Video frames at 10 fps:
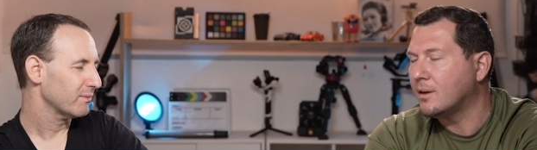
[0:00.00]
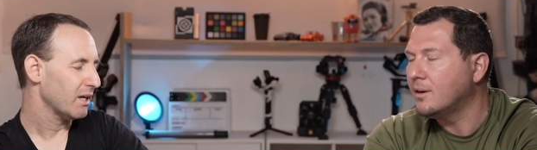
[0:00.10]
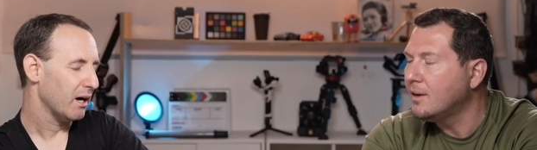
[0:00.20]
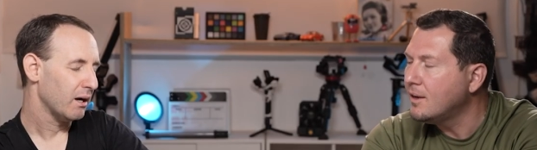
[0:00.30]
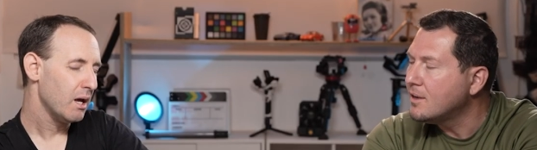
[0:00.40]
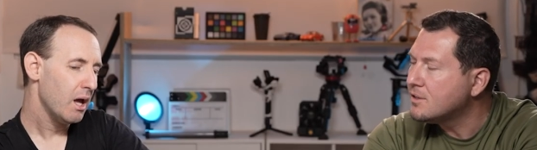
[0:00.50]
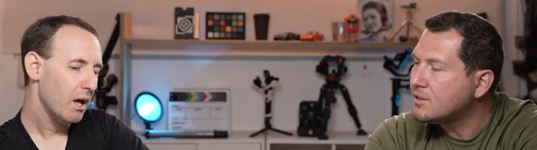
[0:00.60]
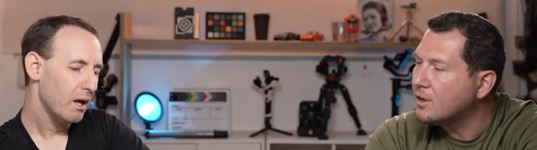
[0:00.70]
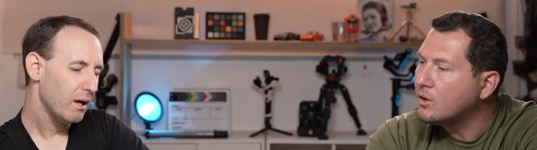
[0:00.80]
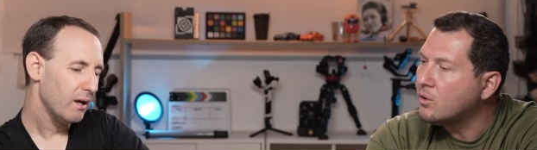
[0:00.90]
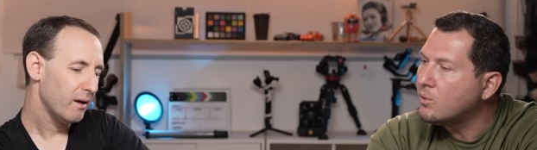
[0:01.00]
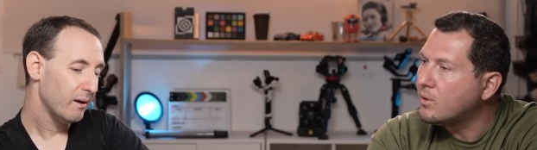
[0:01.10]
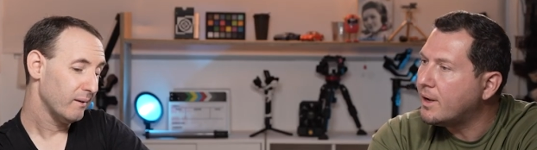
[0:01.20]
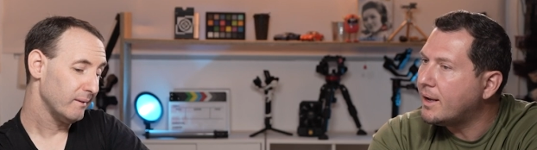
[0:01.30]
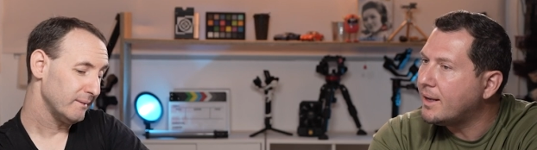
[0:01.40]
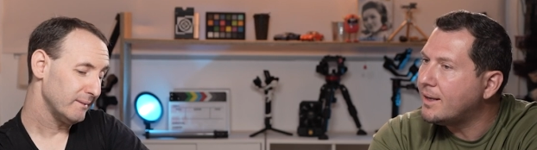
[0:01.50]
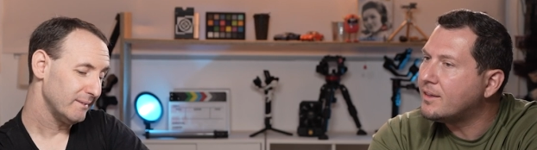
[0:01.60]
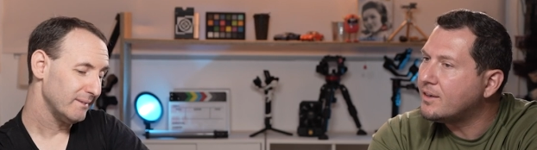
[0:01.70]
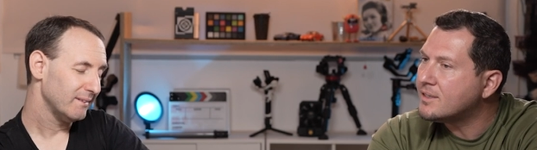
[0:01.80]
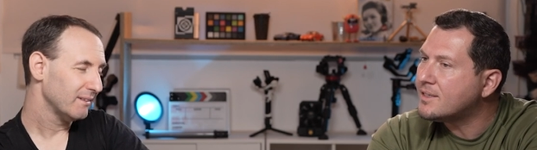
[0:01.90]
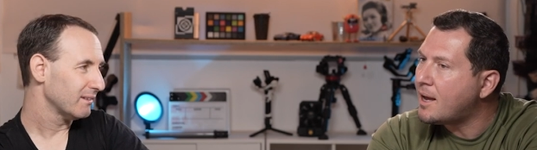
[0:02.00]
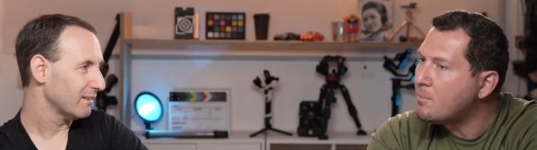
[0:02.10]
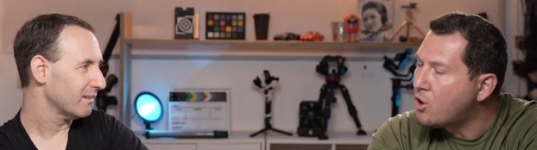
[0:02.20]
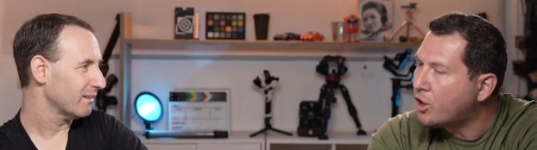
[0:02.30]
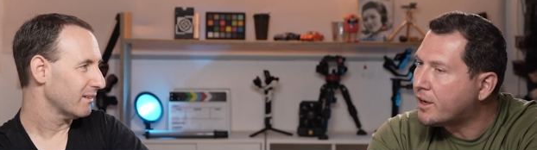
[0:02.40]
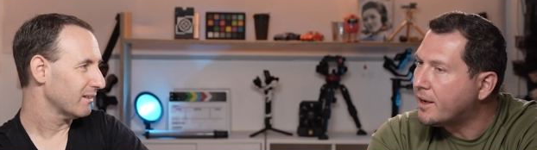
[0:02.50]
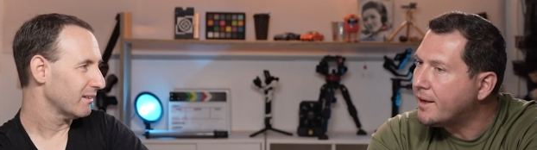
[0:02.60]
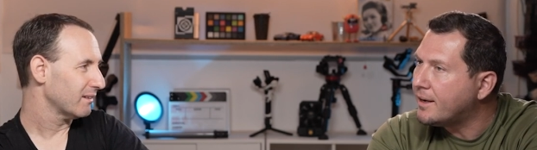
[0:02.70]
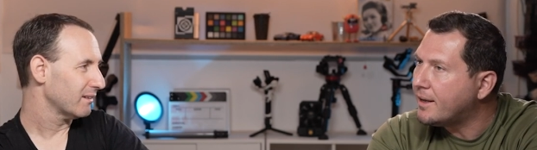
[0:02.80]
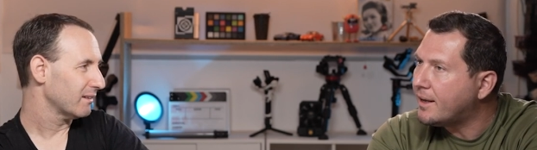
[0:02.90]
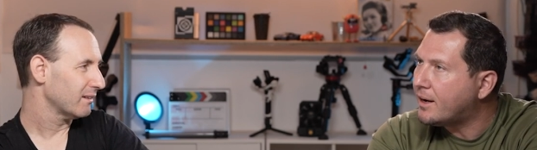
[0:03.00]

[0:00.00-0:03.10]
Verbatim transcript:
Speaker 1: Yeah. So there is that market.